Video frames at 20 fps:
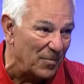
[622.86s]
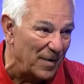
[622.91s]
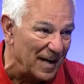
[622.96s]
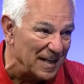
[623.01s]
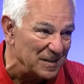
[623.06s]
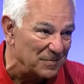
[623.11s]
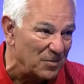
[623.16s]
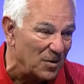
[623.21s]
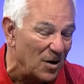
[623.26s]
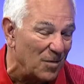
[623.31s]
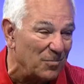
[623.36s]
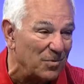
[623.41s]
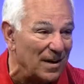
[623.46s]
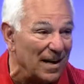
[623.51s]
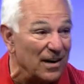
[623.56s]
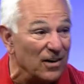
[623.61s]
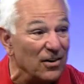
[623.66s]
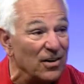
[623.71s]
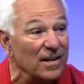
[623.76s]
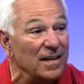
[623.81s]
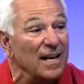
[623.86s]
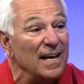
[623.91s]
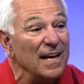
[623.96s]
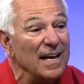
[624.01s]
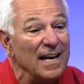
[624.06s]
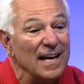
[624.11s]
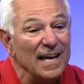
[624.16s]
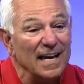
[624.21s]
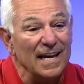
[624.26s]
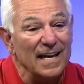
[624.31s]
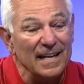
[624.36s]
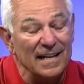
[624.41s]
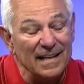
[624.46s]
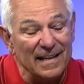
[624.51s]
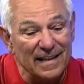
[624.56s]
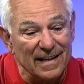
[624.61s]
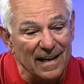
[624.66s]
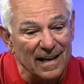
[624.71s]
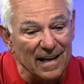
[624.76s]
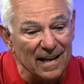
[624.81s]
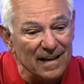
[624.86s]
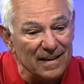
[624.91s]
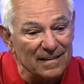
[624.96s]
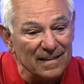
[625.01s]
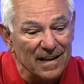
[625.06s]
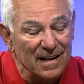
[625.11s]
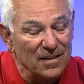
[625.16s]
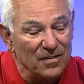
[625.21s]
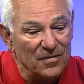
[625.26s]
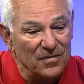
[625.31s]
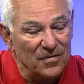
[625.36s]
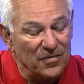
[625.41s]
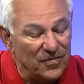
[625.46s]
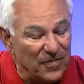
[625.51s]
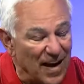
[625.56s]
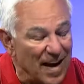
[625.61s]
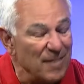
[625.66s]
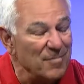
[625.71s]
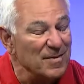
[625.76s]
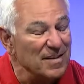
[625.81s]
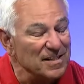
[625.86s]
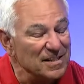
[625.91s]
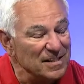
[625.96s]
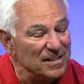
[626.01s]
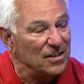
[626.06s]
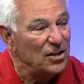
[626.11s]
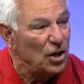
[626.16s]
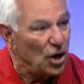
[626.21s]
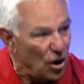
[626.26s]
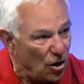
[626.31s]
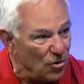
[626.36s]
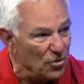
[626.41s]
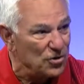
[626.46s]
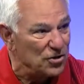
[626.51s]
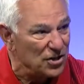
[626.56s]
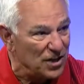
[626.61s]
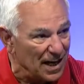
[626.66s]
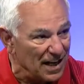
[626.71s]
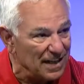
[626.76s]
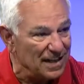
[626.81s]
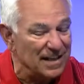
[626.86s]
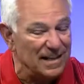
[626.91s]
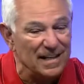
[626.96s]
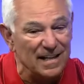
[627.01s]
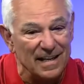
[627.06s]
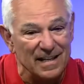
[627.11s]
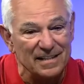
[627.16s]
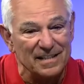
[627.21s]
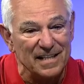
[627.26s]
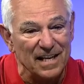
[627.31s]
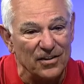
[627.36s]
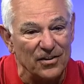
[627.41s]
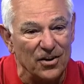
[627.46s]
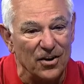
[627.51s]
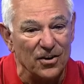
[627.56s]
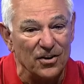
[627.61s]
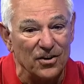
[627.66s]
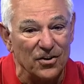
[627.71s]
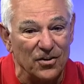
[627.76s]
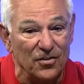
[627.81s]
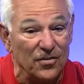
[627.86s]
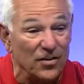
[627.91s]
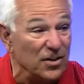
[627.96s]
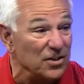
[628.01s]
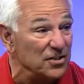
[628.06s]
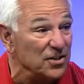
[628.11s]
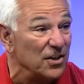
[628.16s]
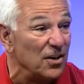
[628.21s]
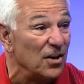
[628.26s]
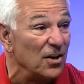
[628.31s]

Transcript: baseball player, and famous coach at Sacred Heart University.